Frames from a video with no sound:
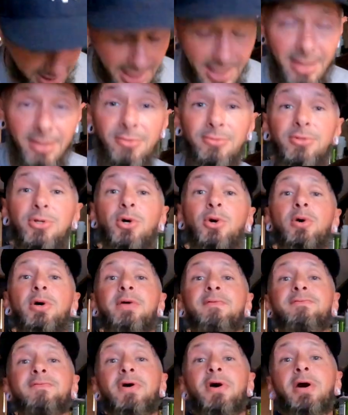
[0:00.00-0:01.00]
I don't know
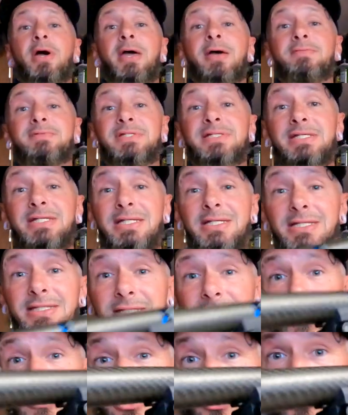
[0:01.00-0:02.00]
if y'all have seen
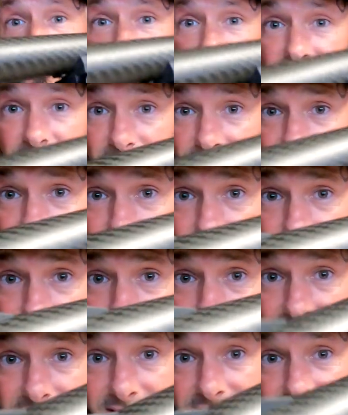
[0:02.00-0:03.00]
the new Gen
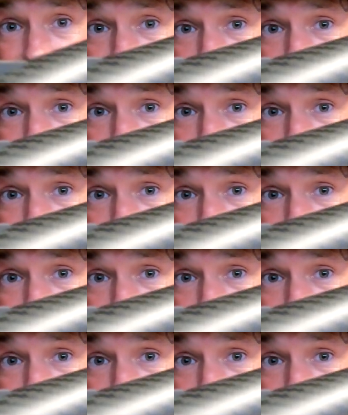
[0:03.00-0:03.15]
3s,